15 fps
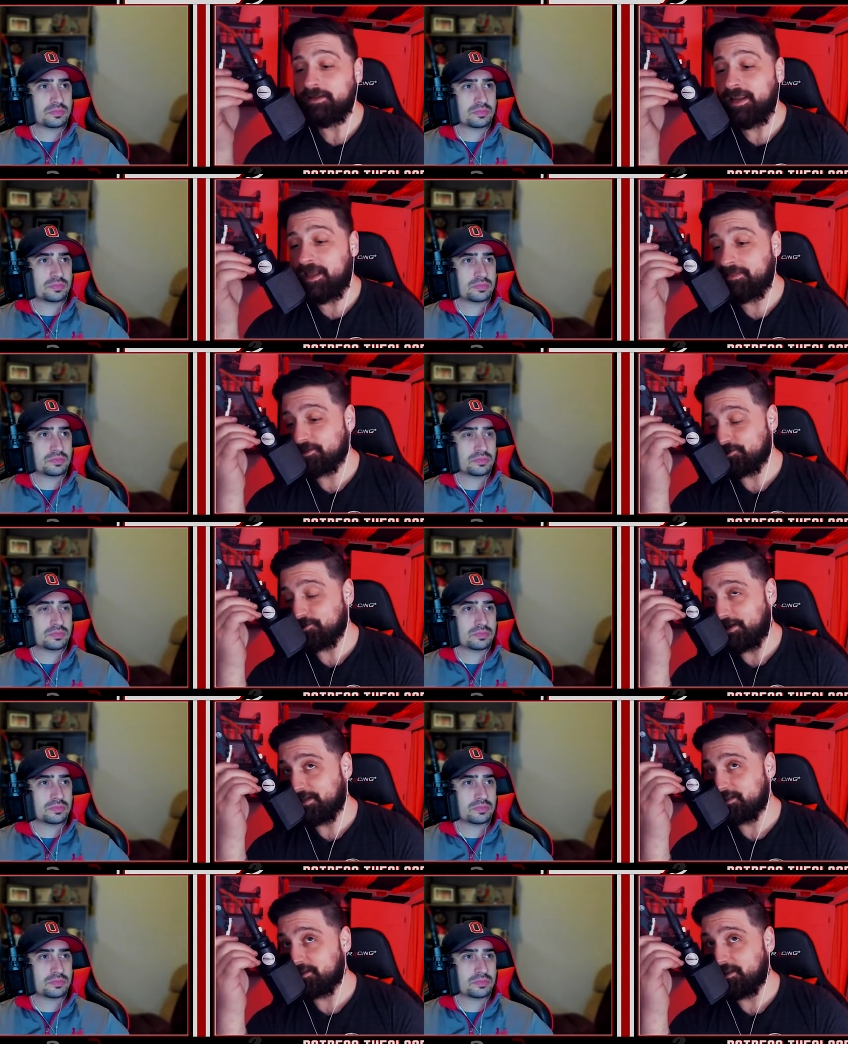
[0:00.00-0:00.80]
Speaker 1: Yeah, that's
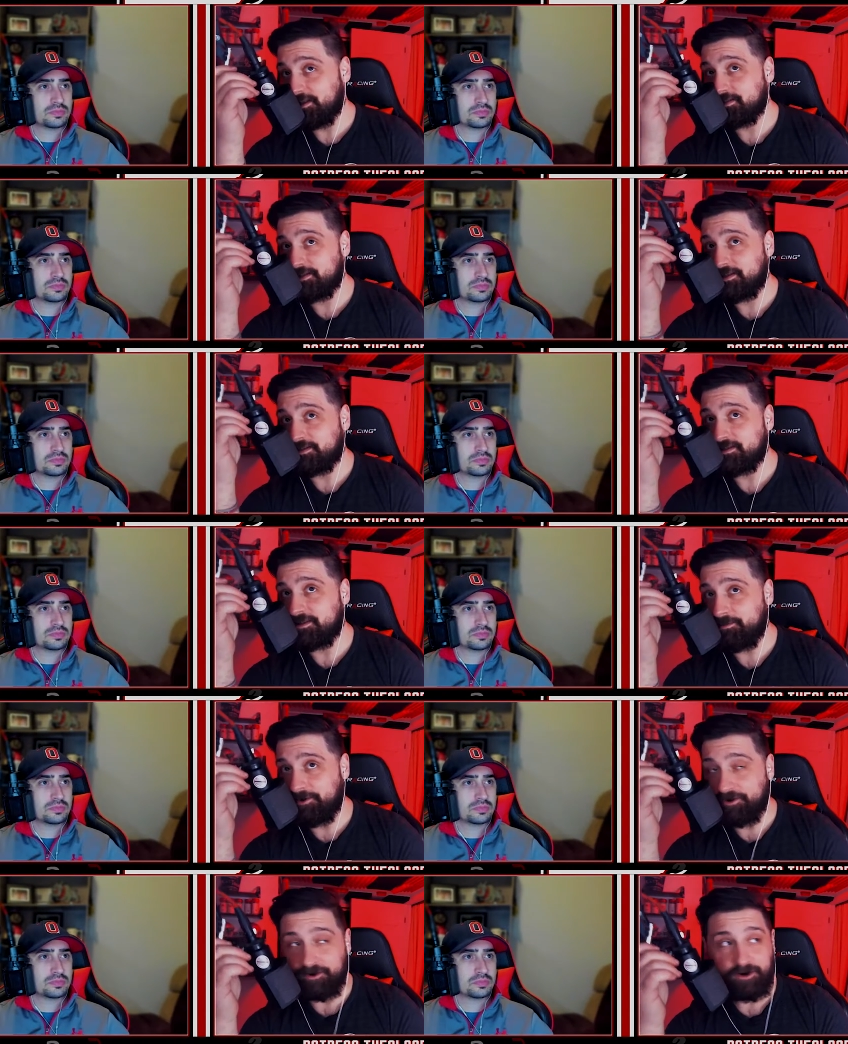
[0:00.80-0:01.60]
right. It's it's it's
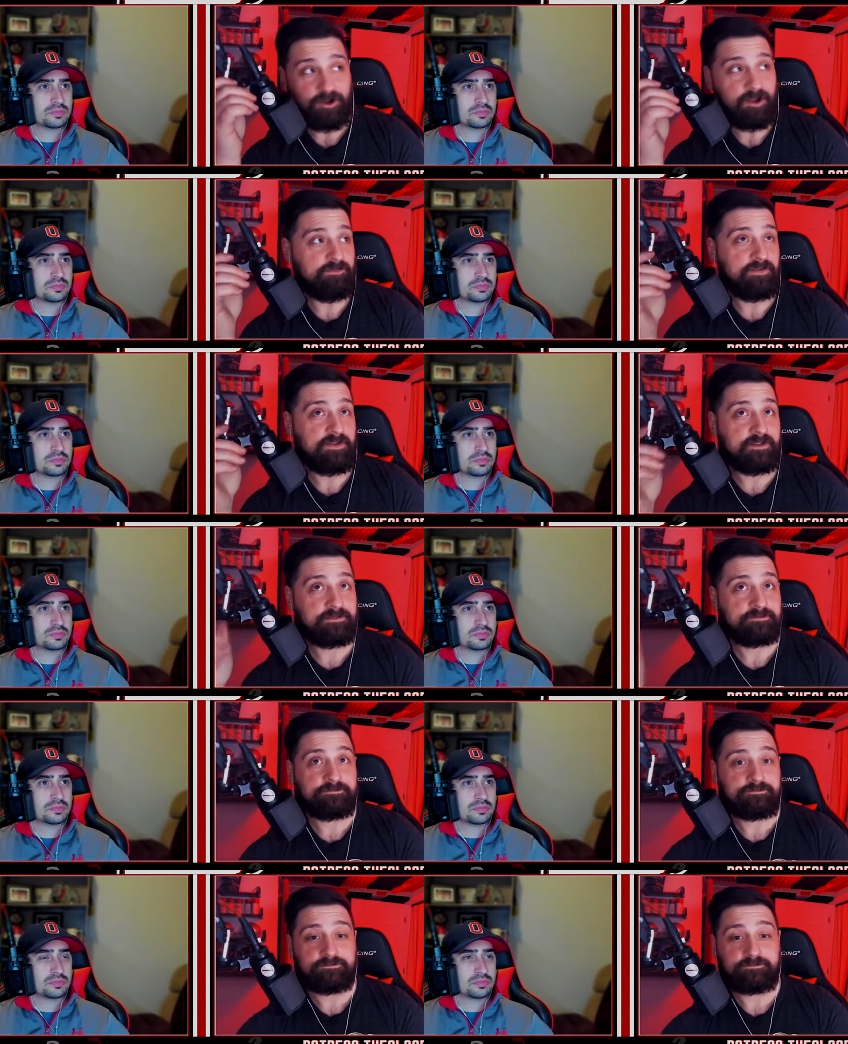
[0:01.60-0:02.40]
the murder coffee.
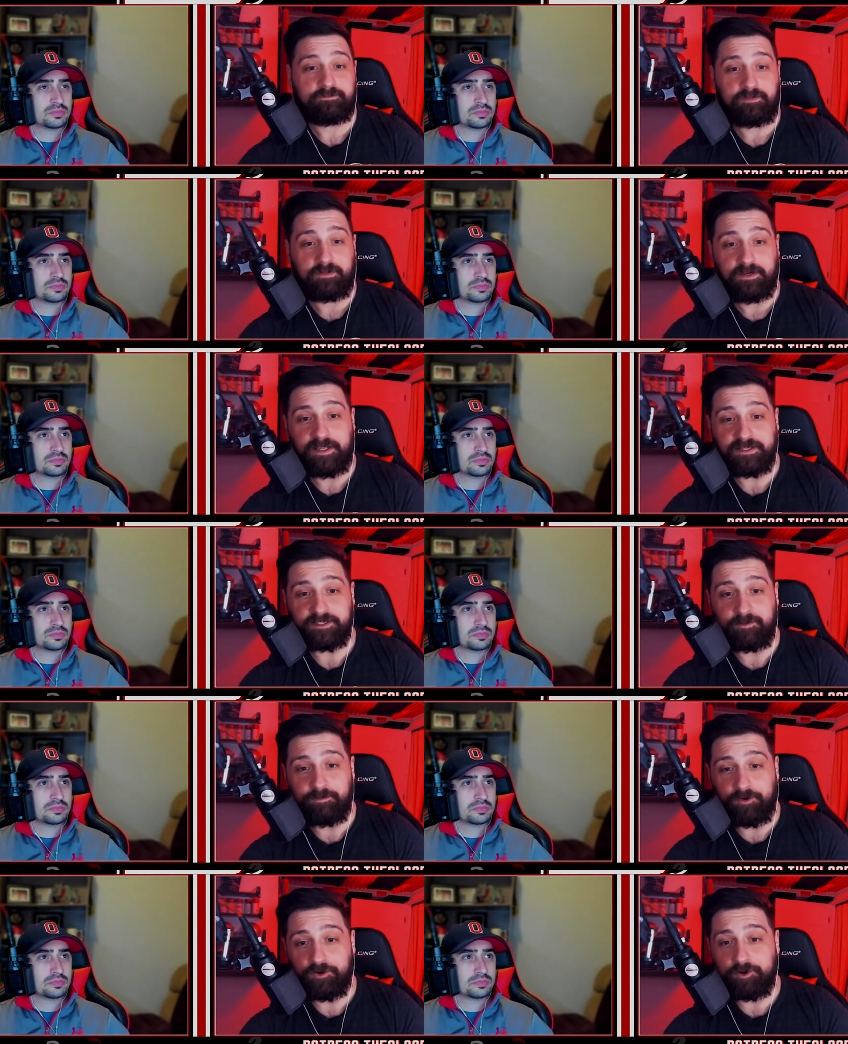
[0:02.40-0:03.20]

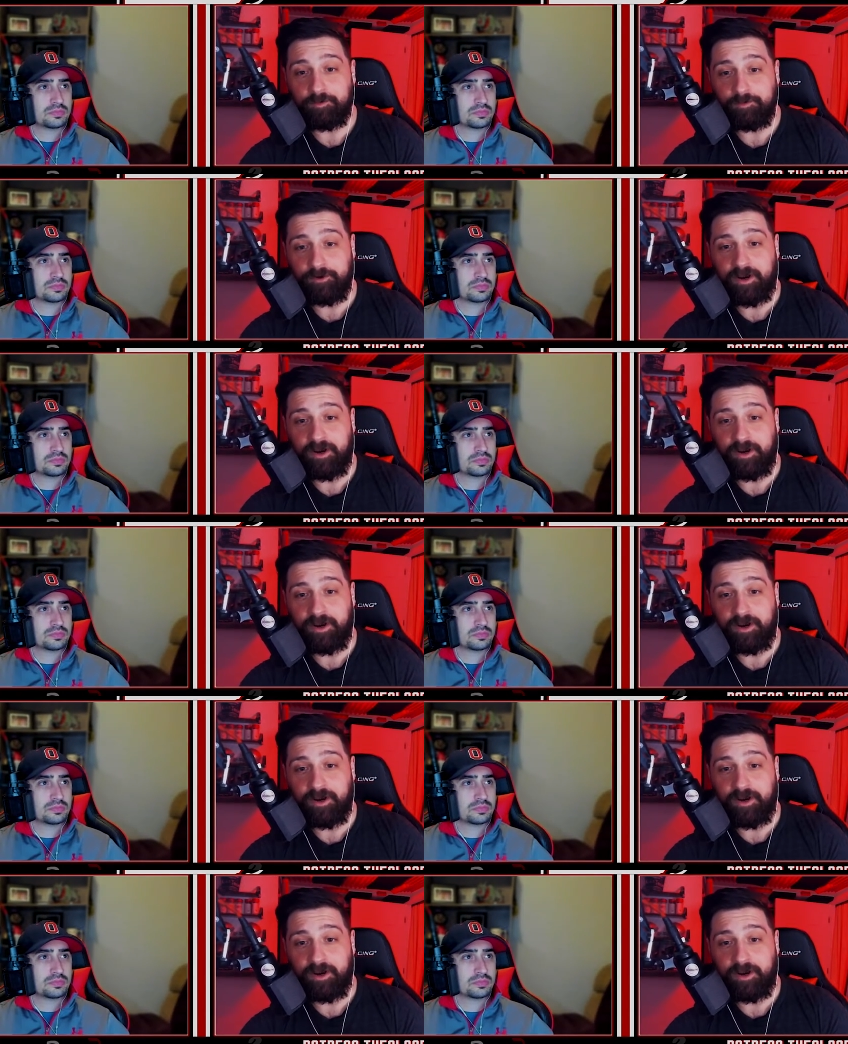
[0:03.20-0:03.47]
It's the murder